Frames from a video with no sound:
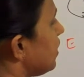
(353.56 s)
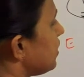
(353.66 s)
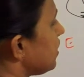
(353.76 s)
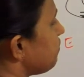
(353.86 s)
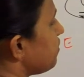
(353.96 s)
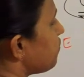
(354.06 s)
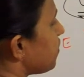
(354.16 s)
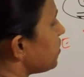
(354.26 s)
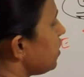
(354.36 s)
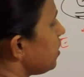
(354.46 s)
that even
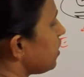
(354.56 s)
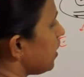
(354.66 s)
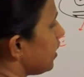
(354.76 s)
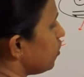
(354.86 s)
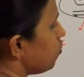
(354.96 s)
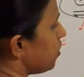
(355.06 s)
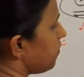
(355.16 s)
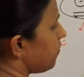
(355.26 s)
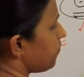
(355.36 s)
from the endoderm